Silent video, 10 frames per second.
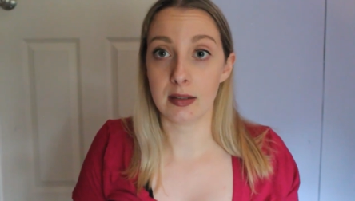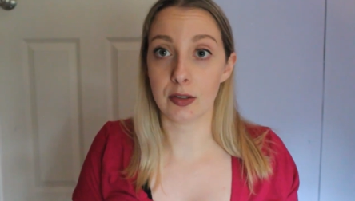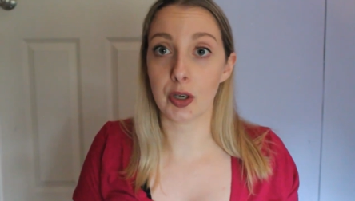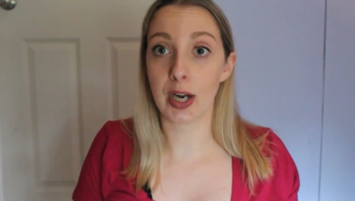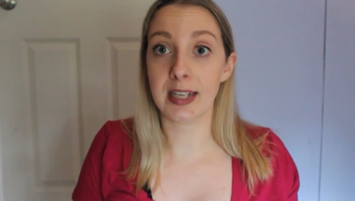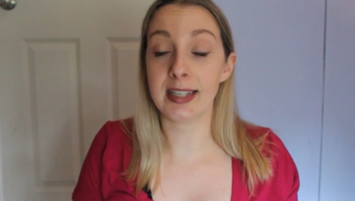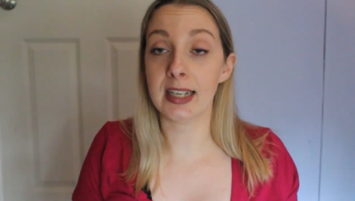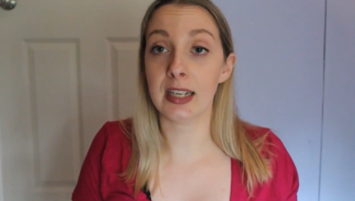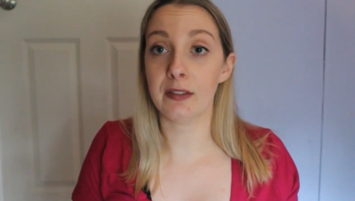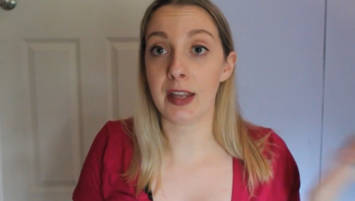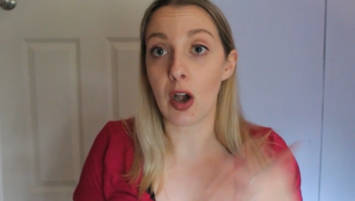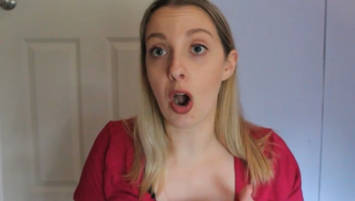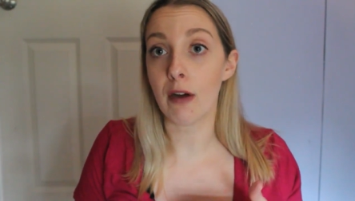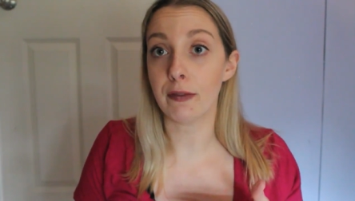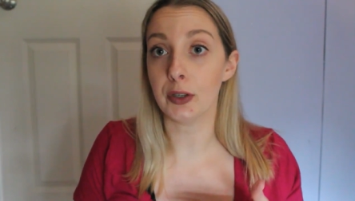good idea if they
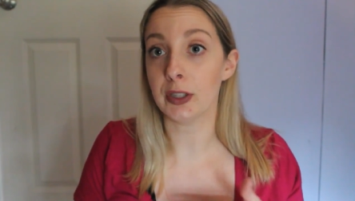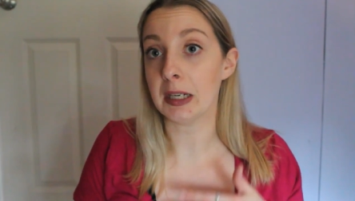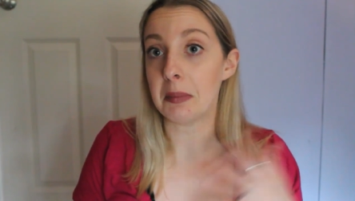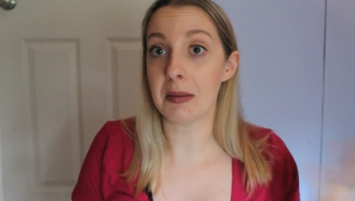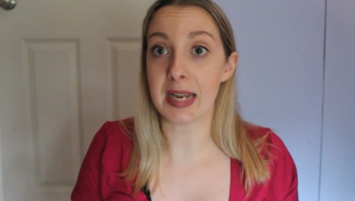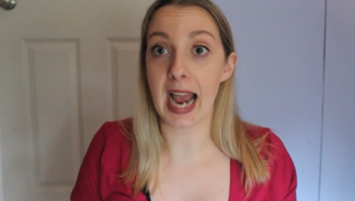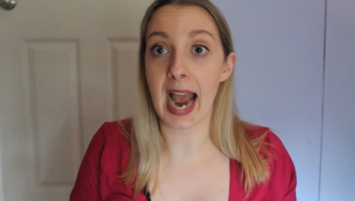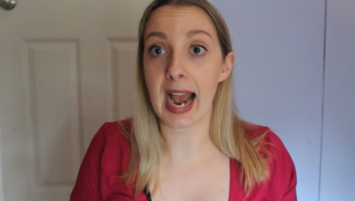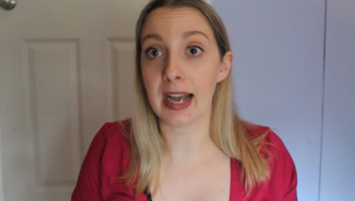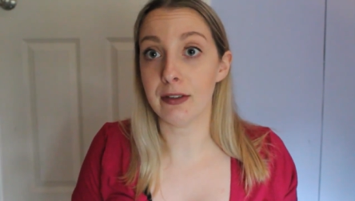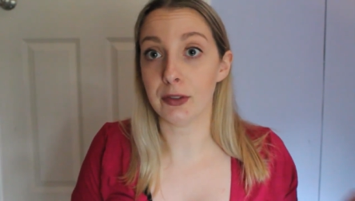offered like maybe ad